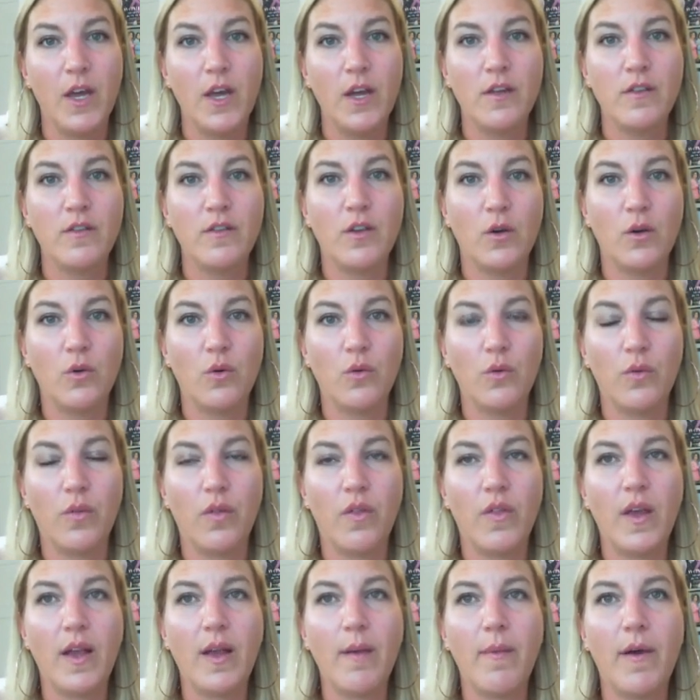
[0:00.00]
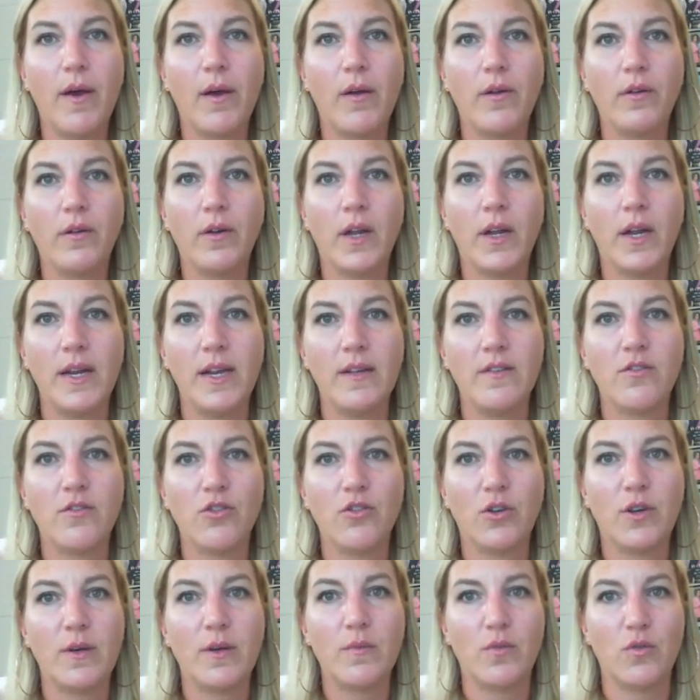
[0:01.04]
So think about an
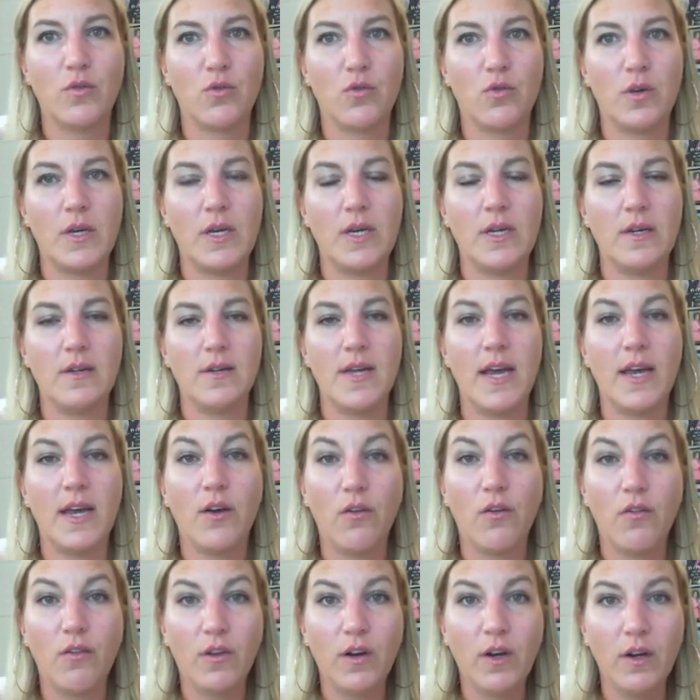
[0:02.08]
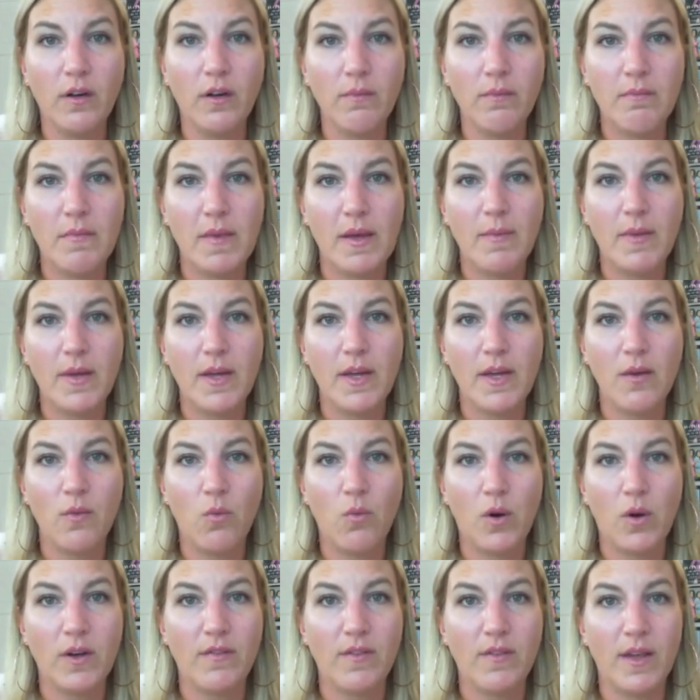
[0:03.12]
Instagram story takeover. Maybe
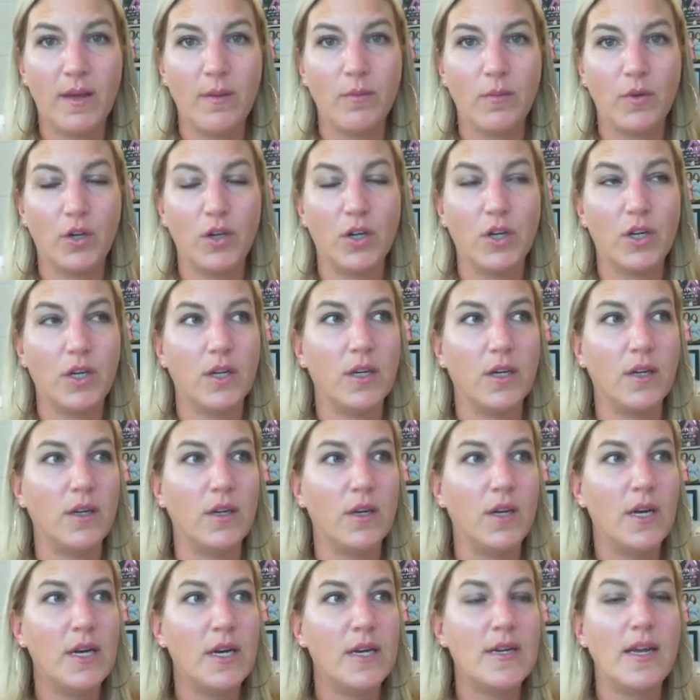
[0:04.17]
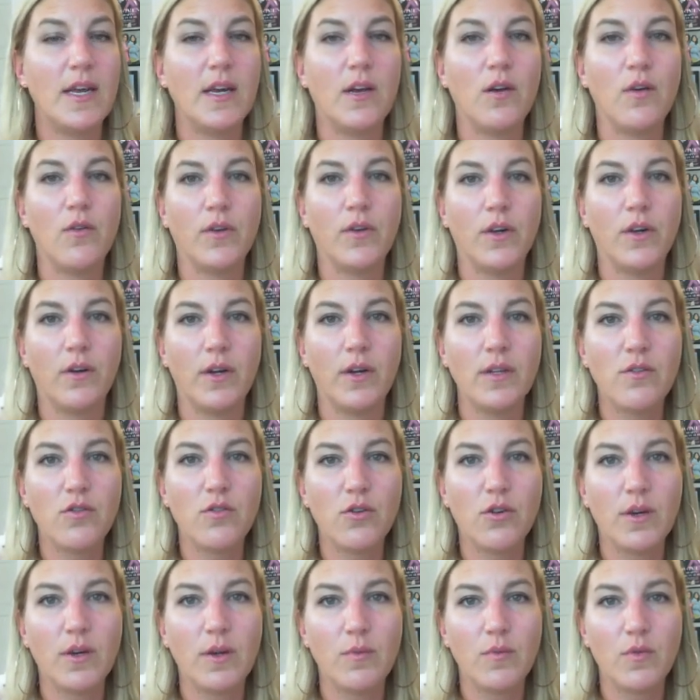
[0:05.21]
one of them could take over your
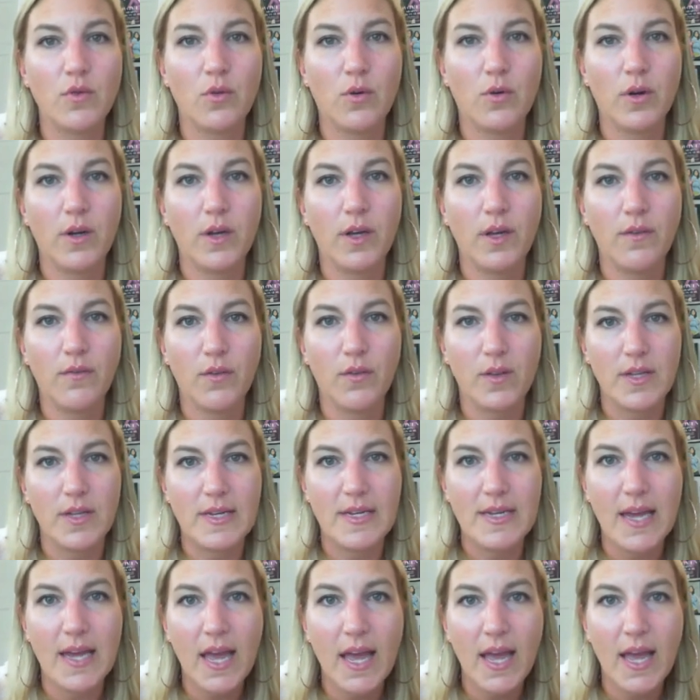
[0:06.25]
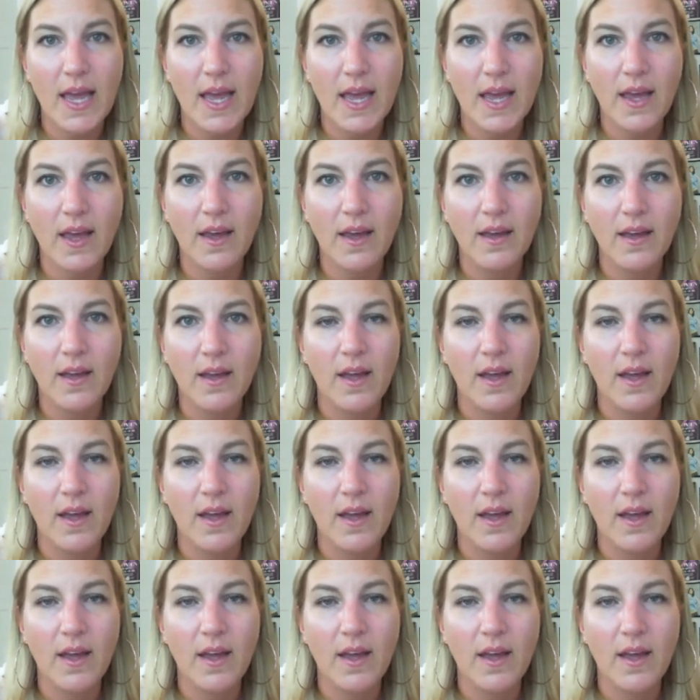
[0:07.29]
Instagram story for the day.